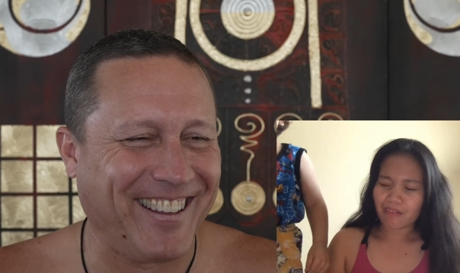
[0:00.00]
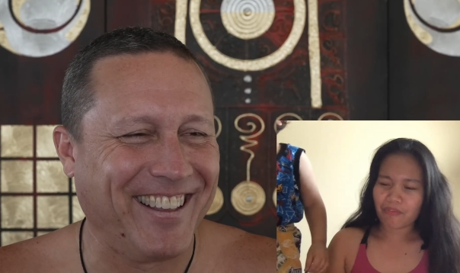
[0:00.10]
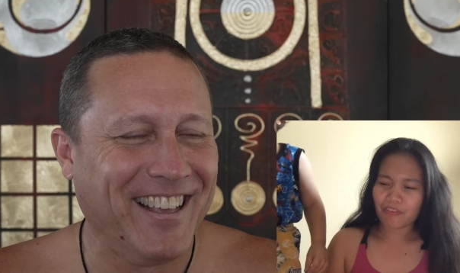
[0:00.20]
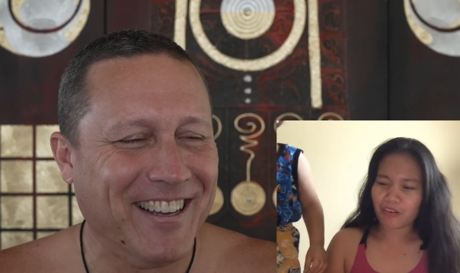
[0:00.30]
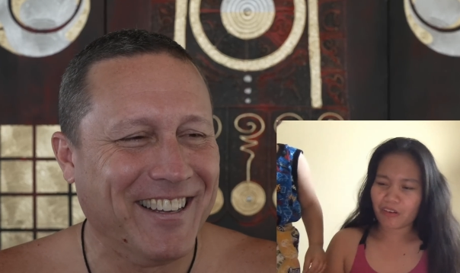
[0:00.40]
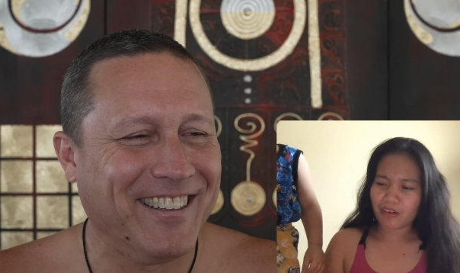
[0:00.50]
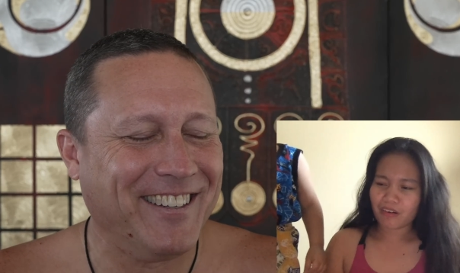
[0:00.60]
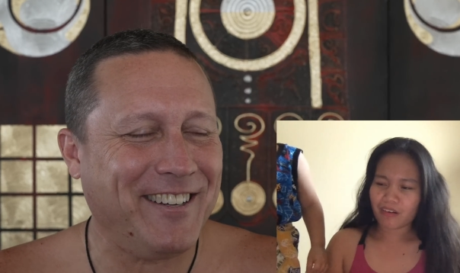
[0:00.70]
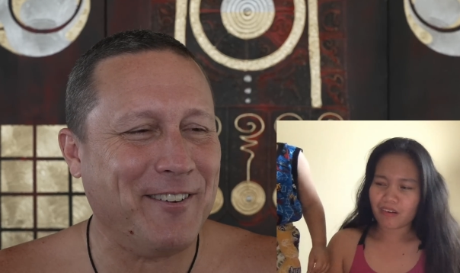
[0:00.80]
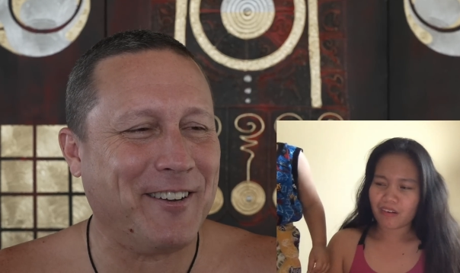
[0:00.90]
Speaker 1: floor. So
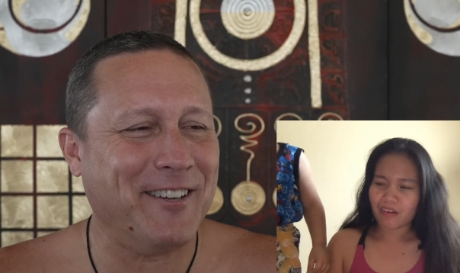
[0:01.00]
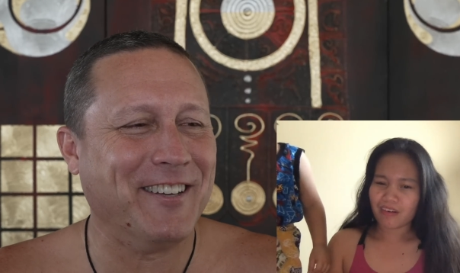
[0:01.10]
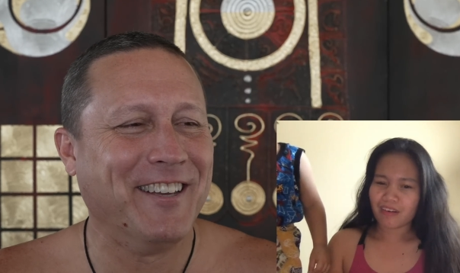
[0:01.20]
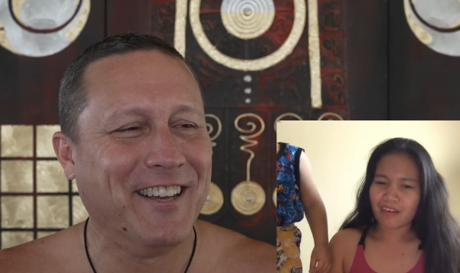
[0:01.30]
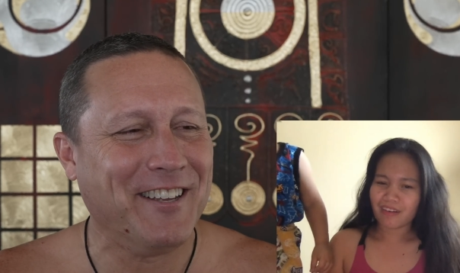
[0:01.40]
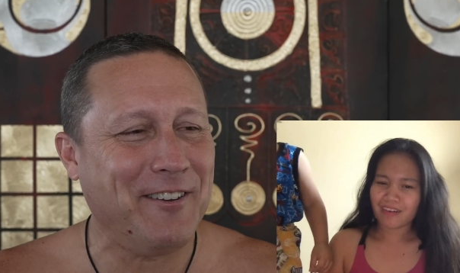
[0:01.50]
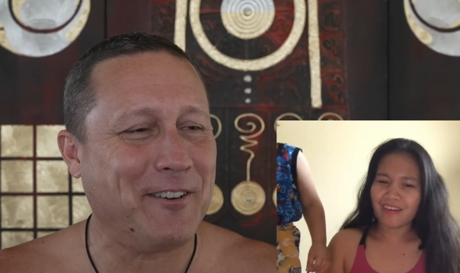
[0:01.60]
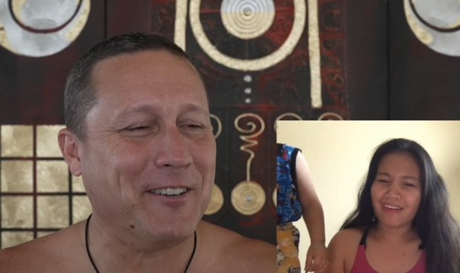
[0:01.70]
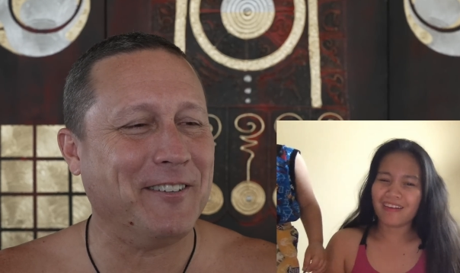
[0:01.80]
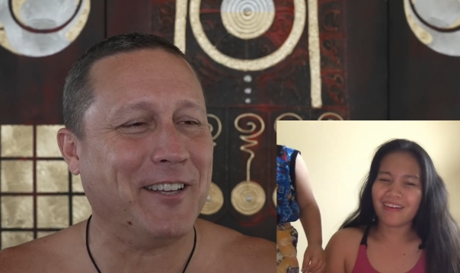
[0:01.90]
you
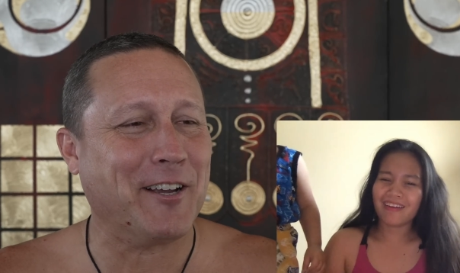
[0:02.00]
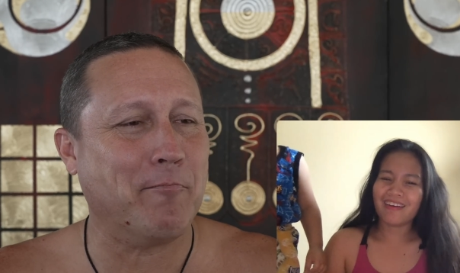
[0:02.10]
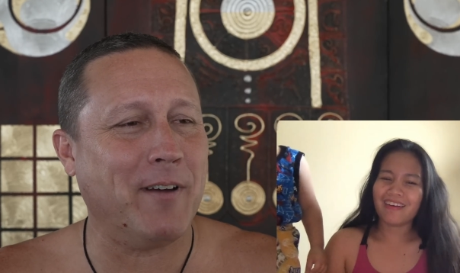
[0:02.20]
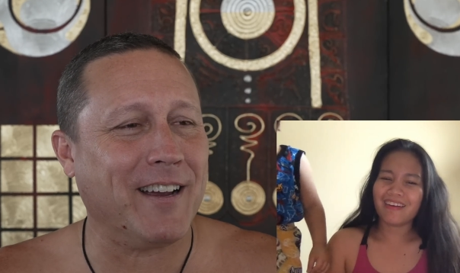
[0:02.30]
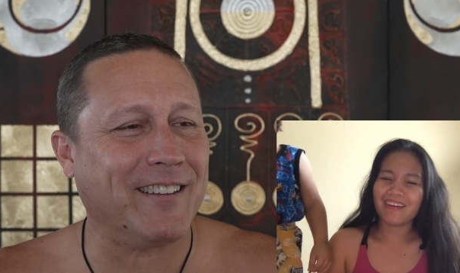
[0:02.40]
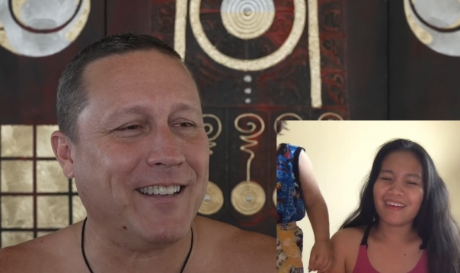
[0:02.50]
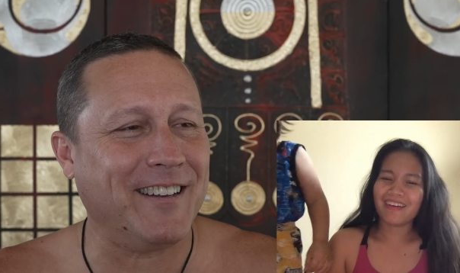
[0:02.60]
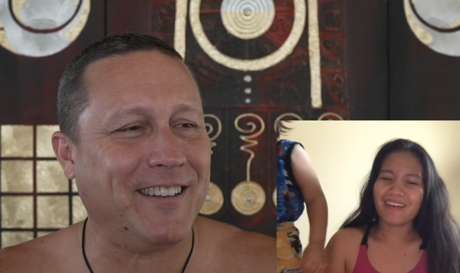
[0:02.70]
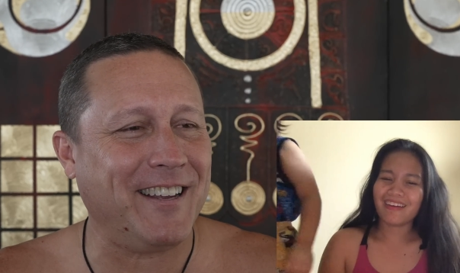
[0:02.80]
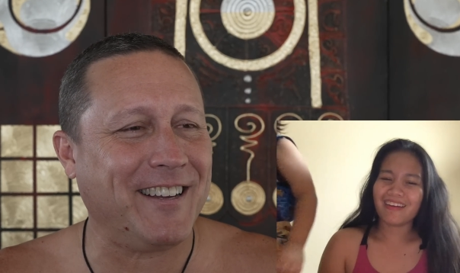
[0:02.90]
couldn't take a bath that
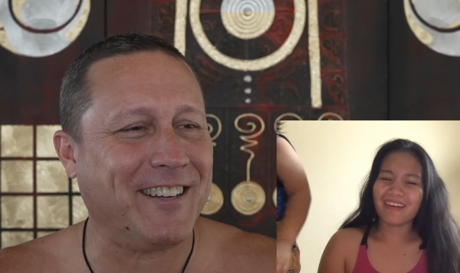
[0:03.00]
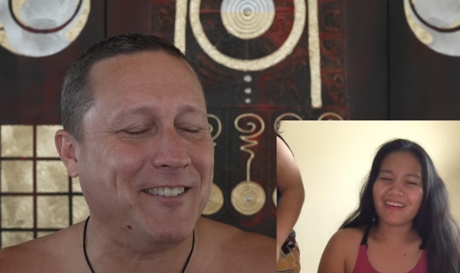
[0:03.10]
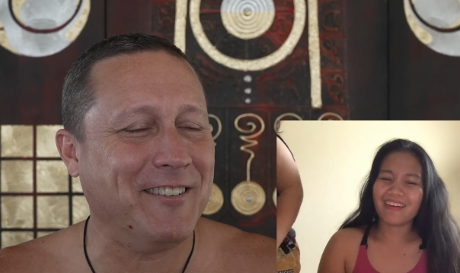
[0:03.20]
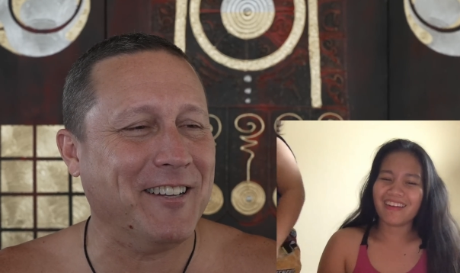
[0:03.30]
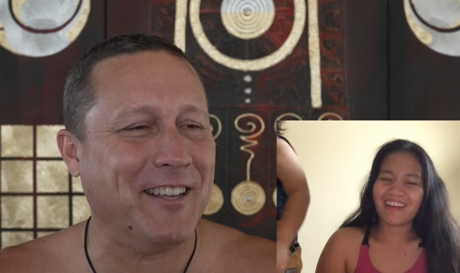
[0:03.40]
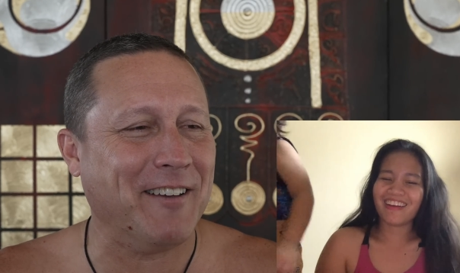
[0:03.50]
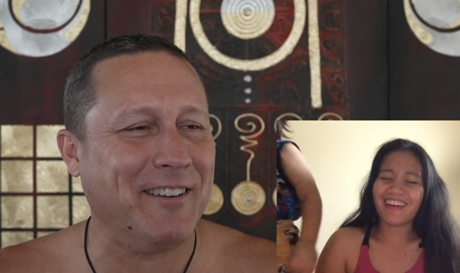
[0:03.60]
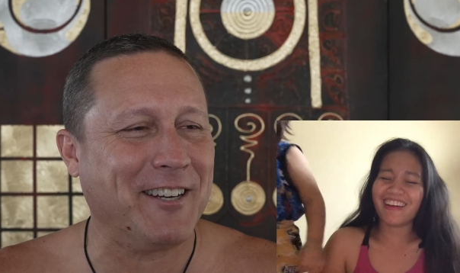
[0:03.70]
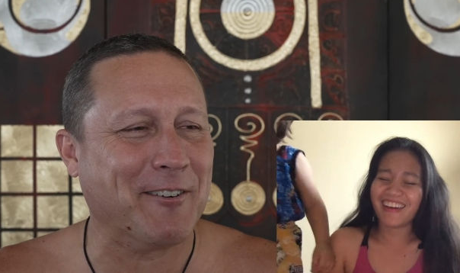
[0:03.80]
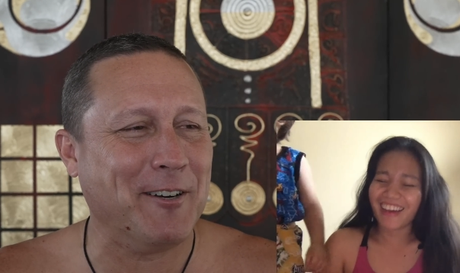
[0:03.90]
day because you didn't have any
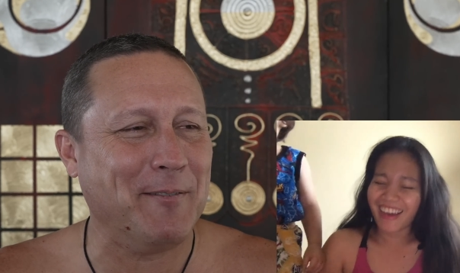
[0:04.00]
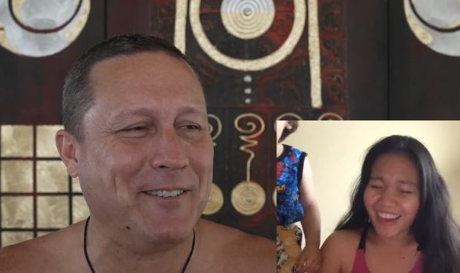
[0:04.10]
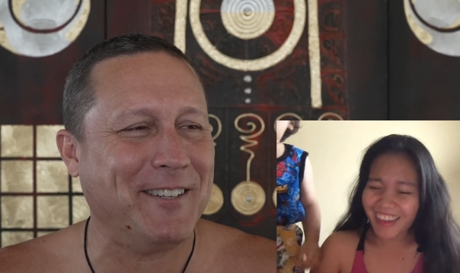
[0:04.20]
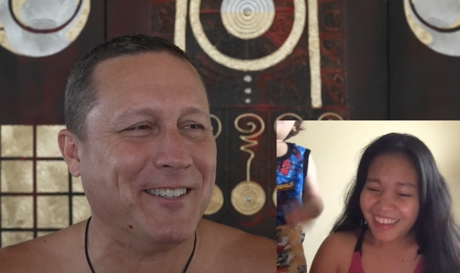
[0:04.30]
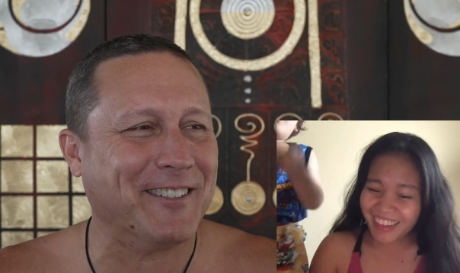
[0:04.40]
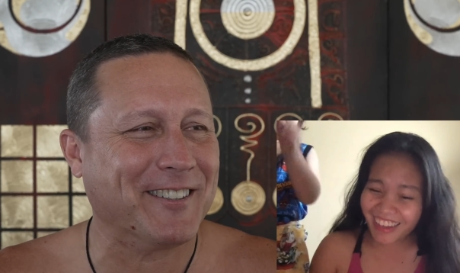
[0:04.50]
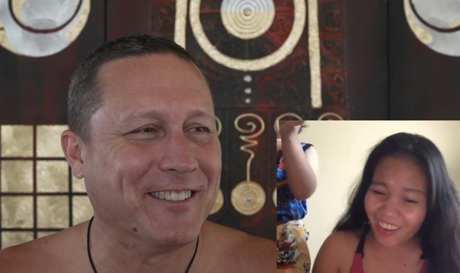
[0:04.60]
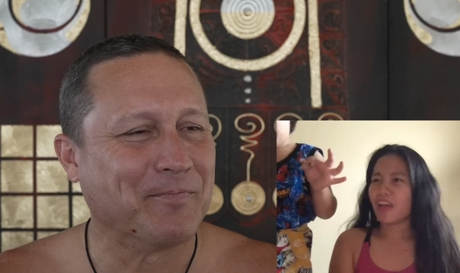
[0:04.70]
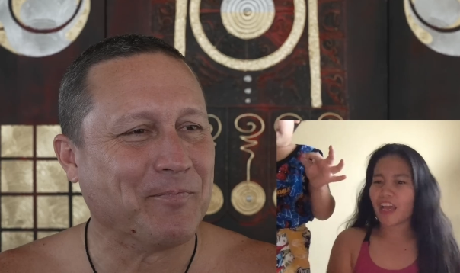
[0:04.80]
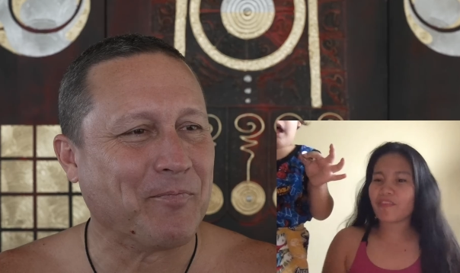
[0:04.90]
Creamsilk? No, even now
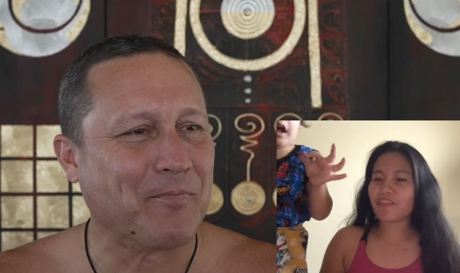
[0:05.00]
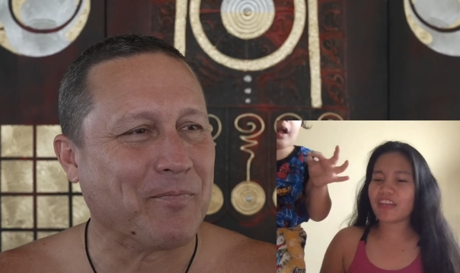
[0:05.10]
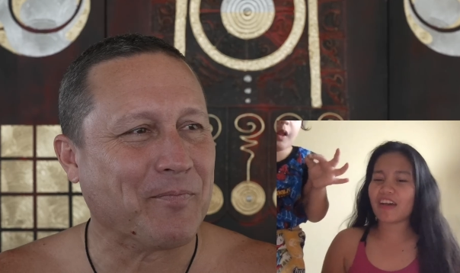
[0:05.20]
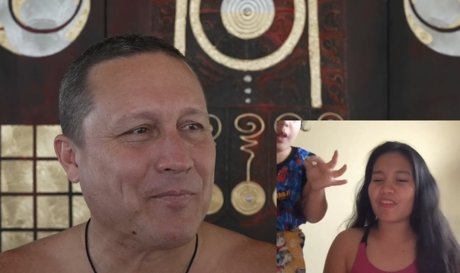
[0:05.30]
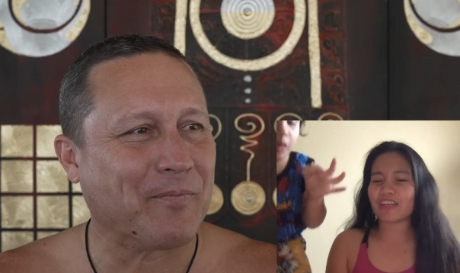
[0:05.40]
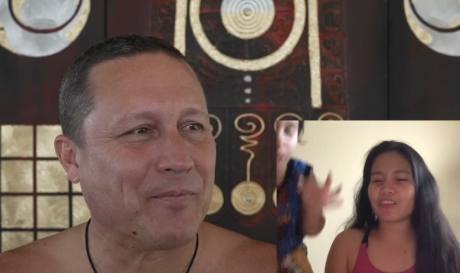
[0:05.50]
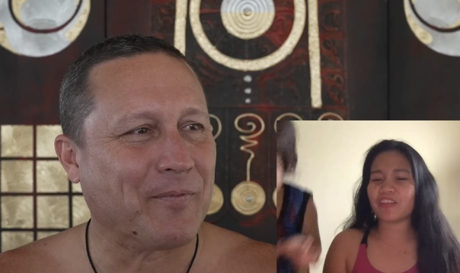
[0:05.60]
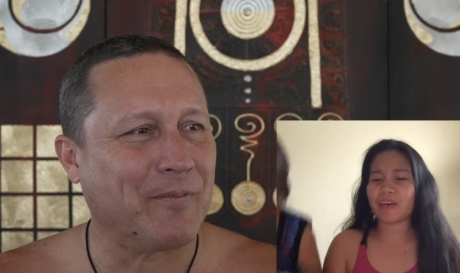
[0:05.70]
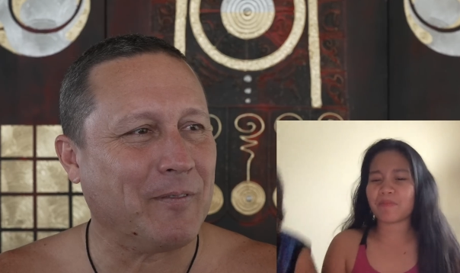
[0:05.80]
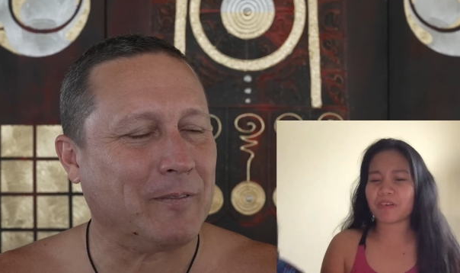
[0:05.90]
Speaker 2: I don't
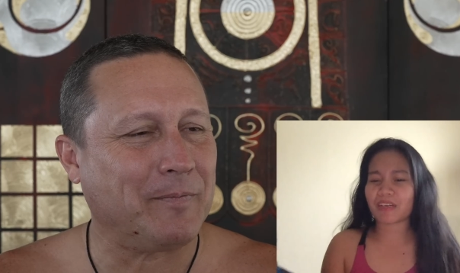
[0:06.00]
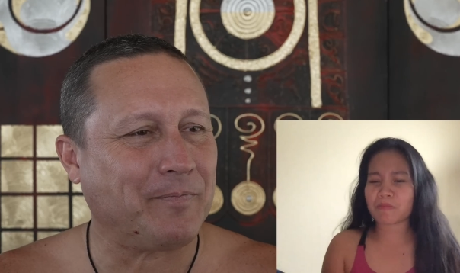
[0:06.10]
have